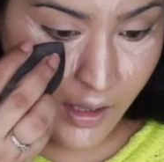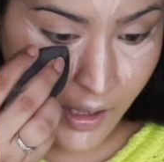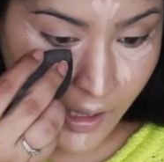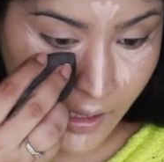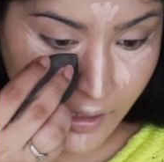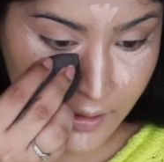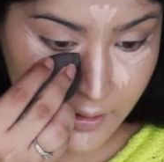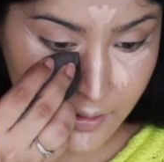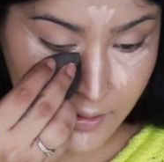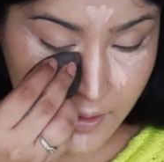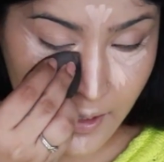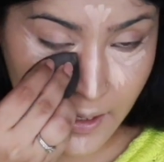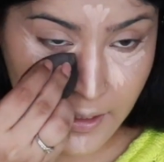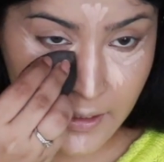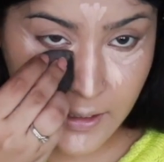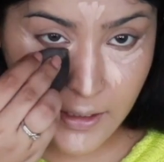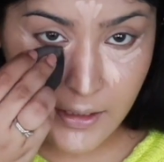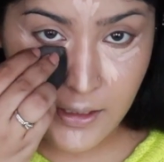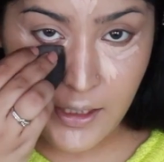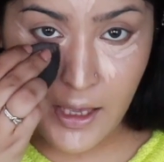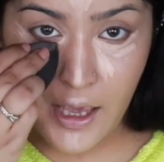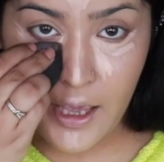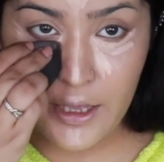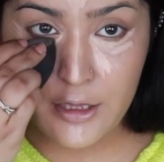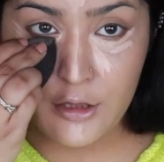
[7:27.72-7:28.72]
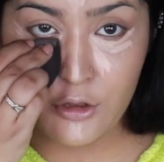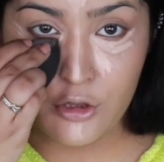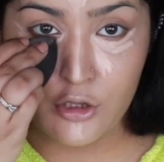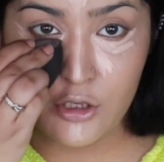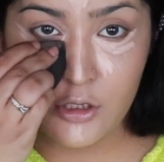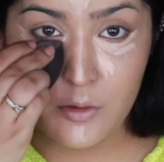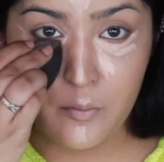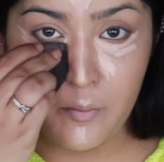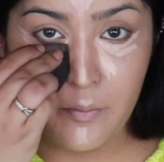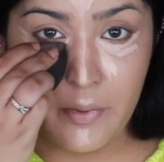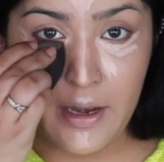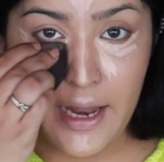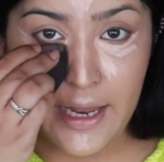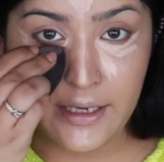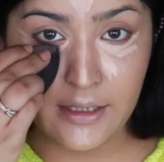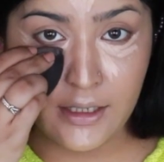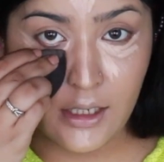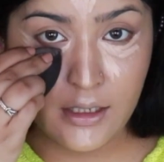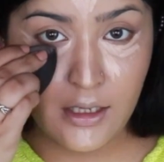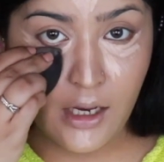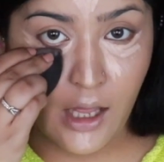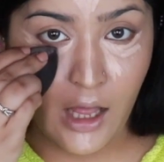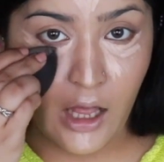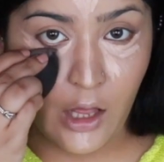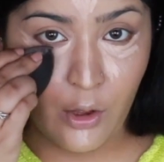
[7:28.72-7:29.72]
And then again, just blend
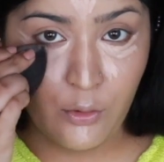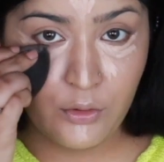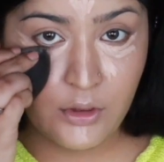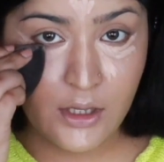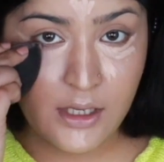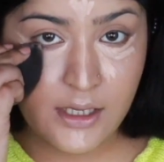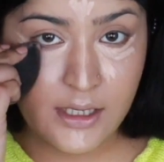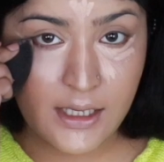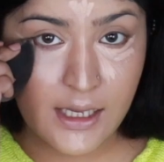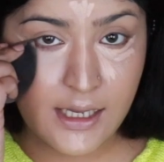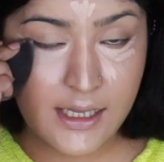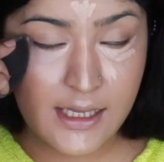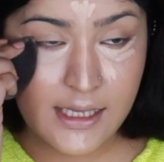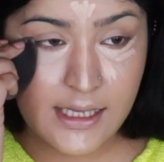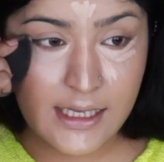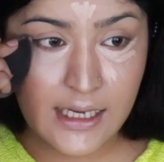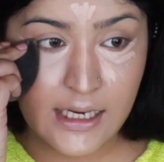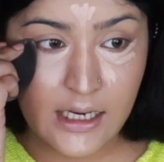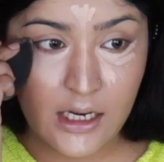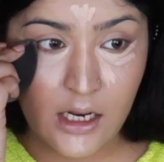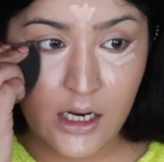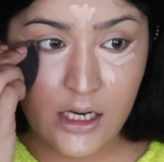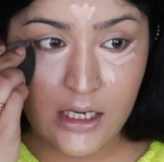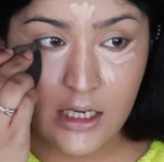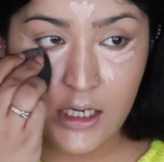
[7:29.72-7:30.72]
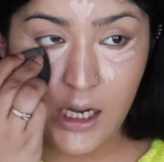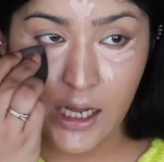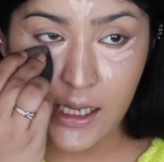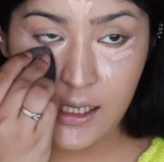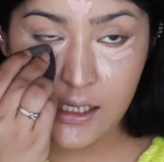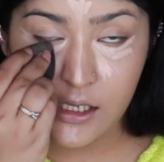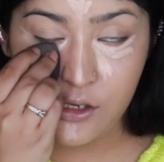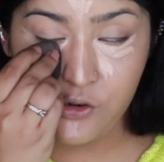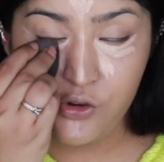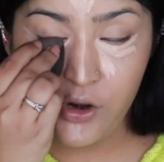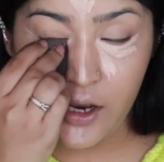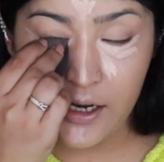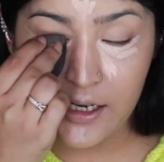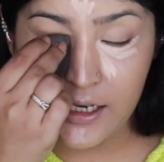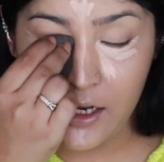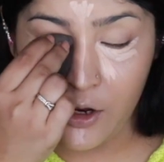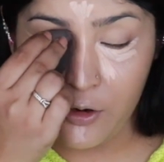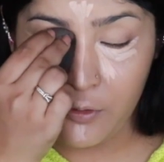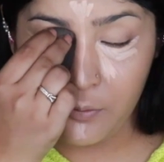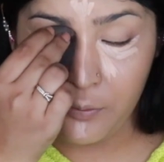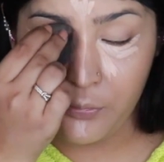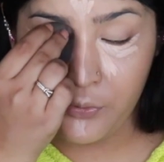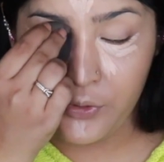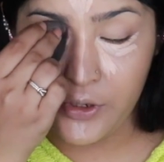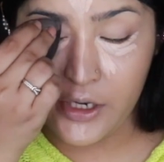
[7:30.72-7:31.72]
it out. This concealer does dry
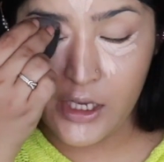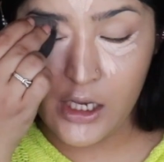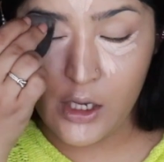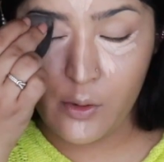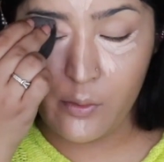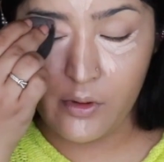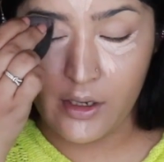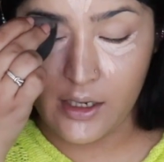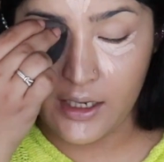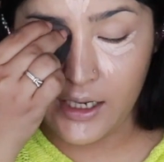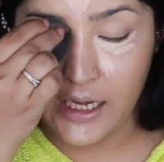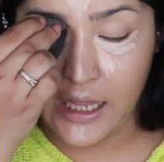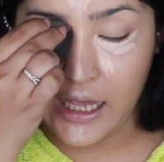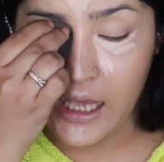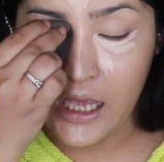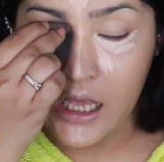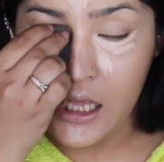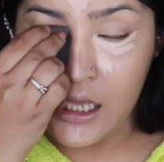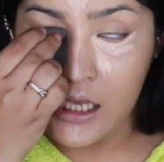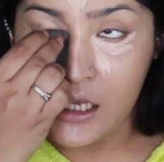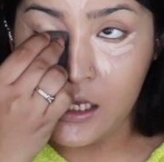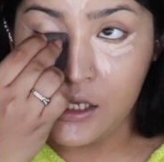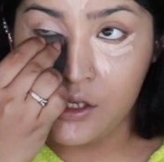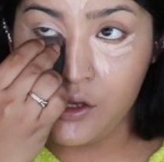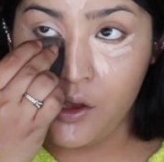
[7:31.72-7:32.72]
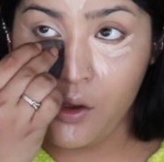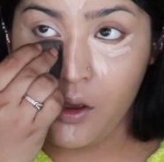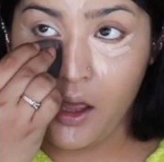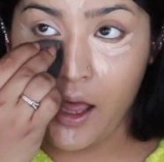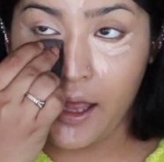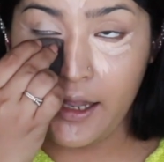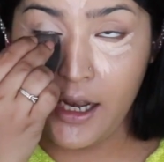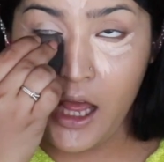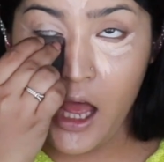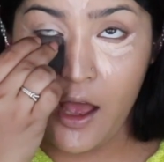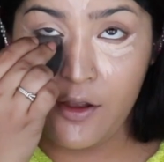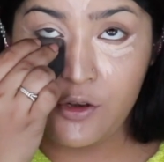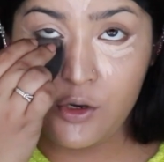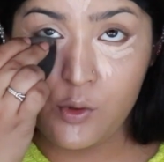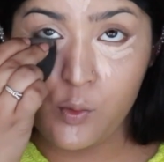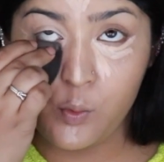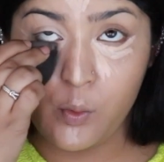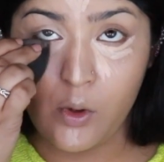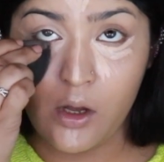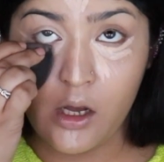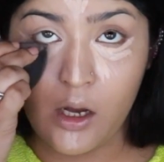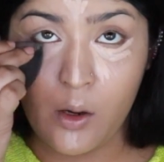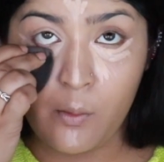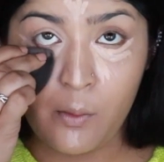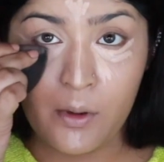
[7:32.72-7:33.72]
down pretty quickly, so you kind of have to
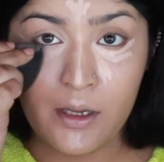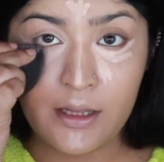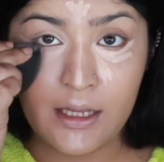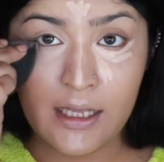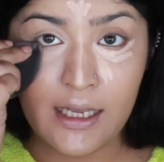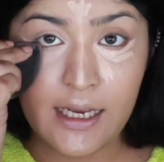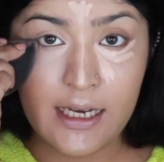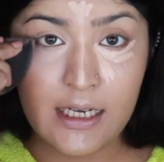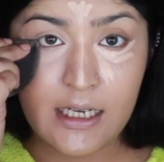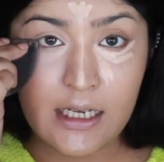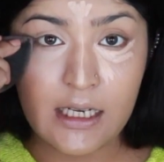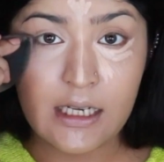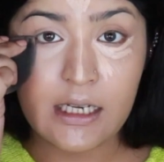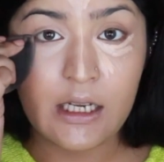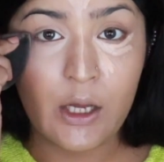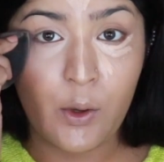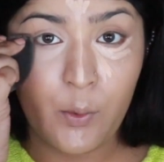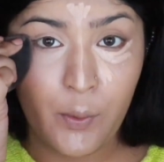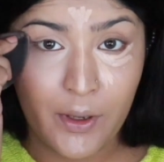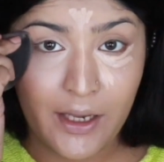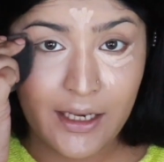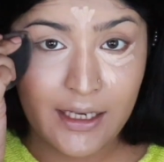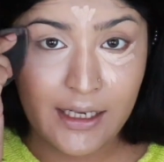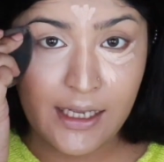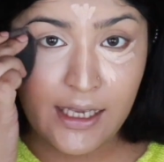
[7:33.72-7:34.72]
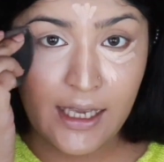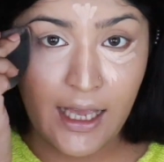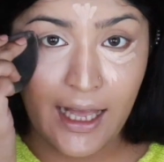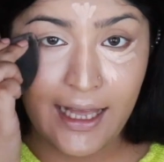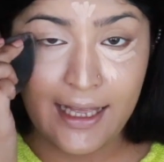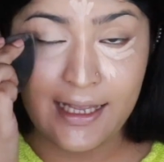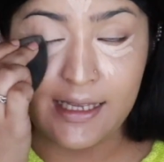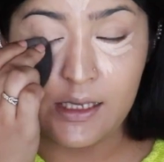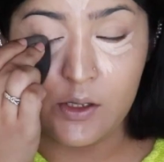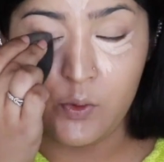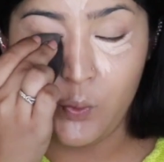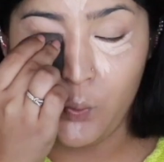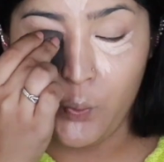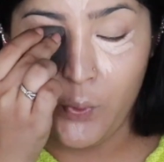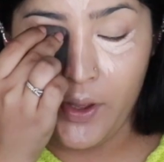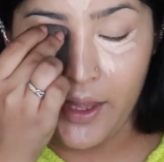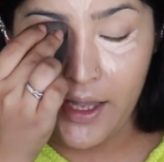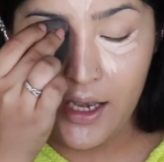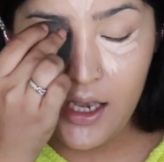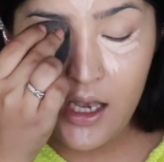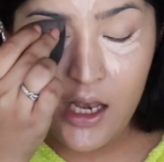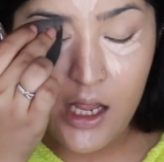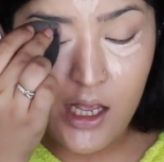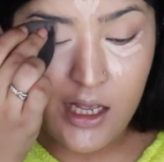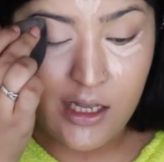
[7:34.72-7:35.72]
work with it quickly as
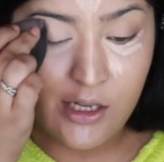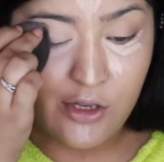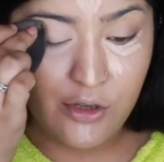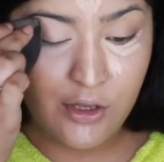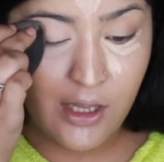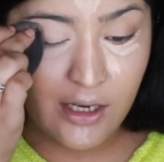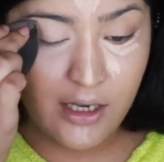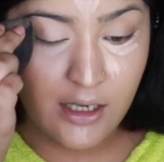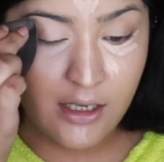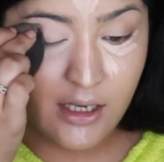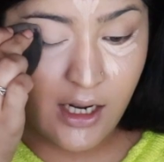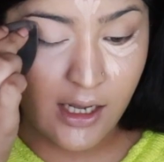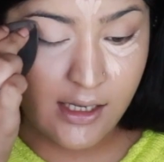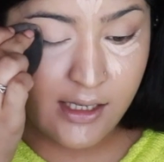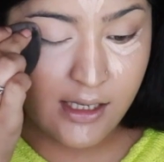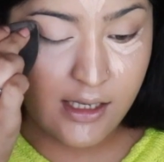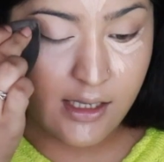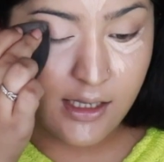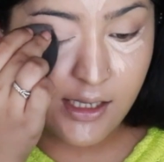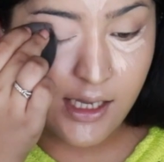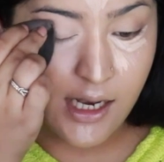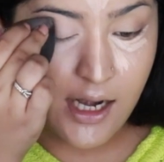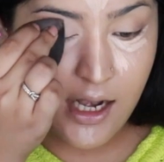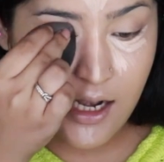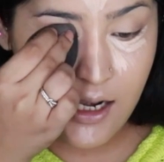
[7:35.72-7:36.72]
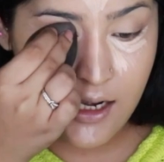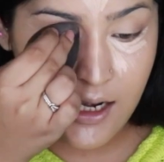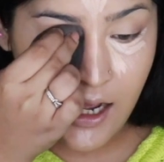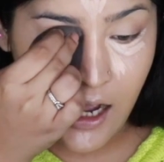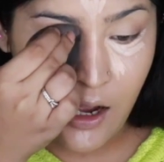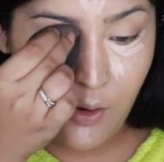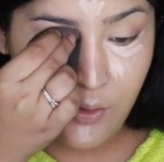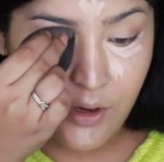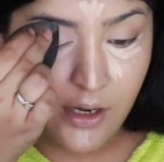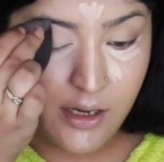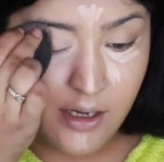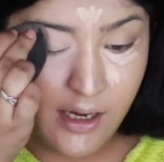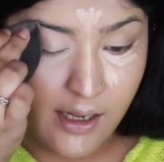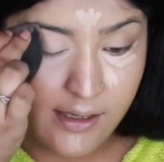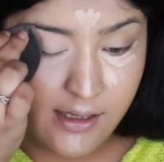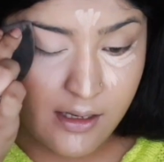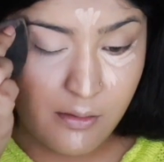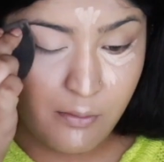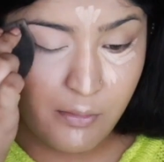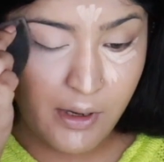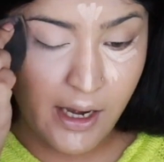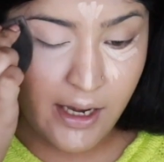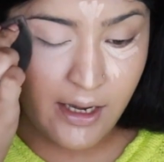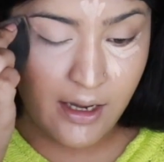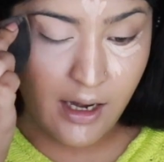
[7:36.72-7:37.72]
well, so that it doesn't settle down and
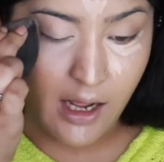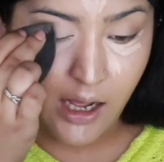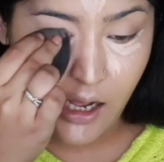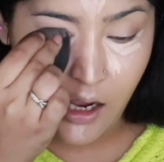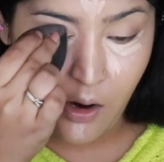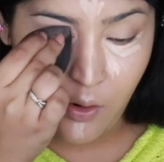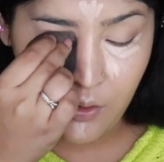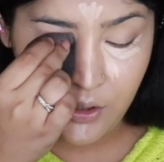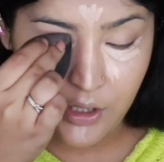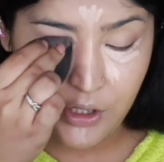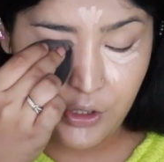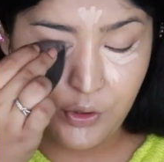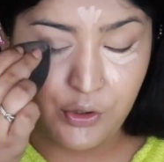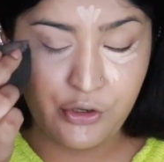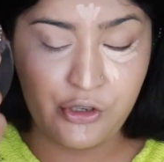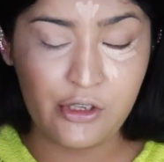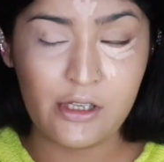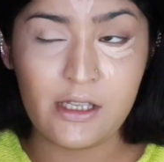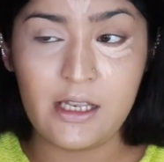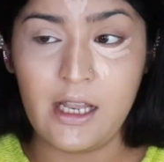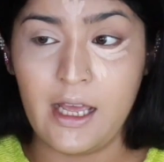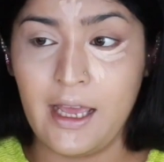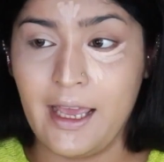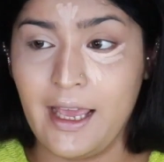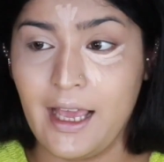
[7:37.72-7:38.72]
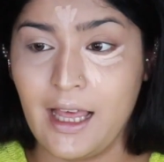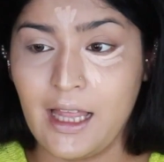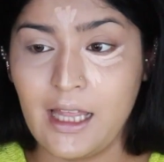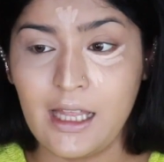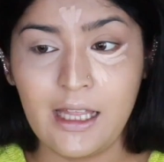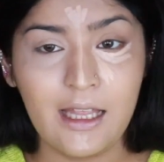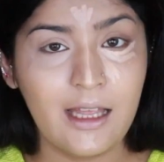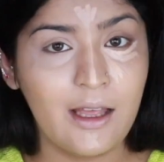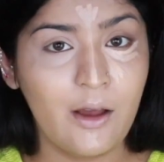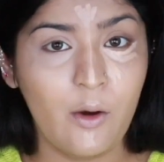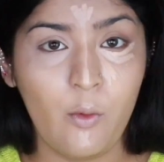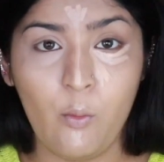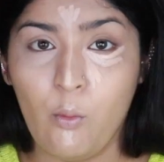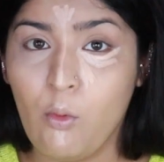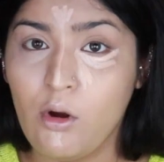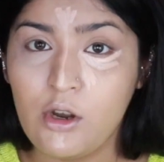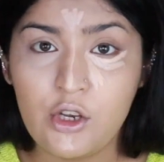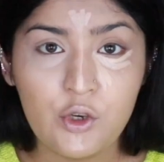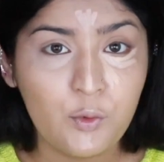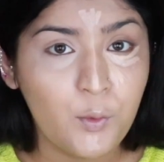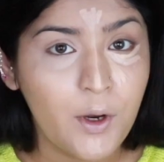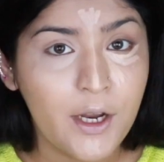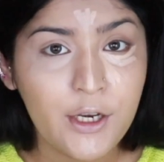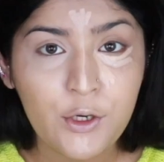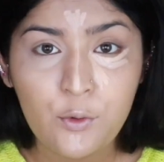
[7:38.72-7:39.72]
doesn't blend out and you're just like,
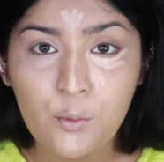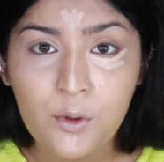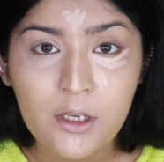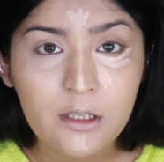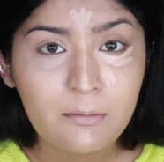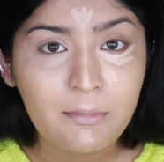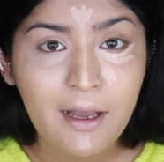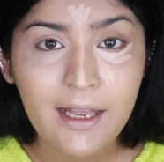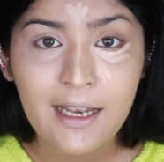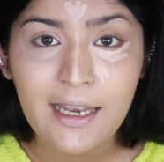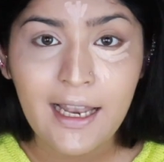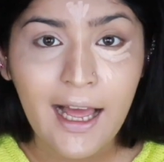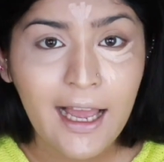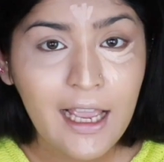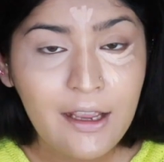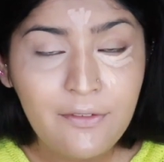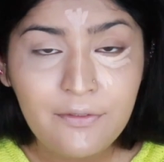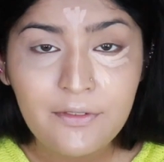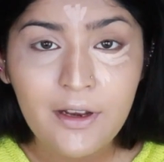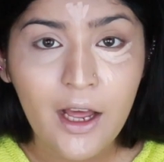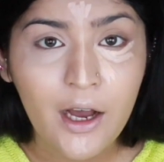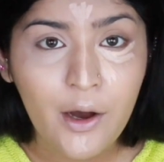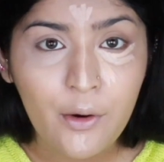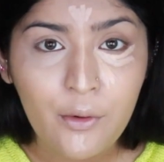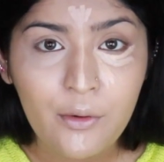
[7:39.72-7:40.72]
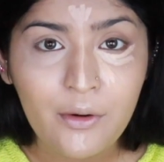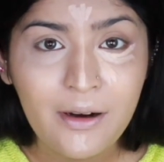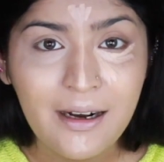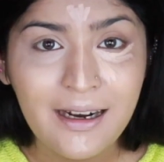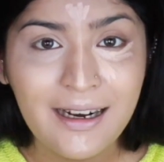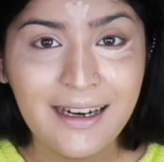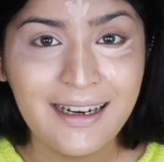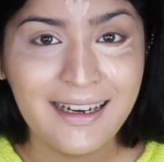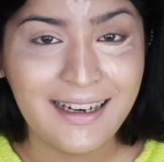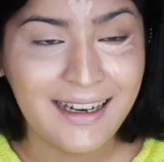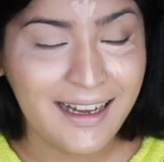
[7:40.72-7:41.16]
what do I do with my life now?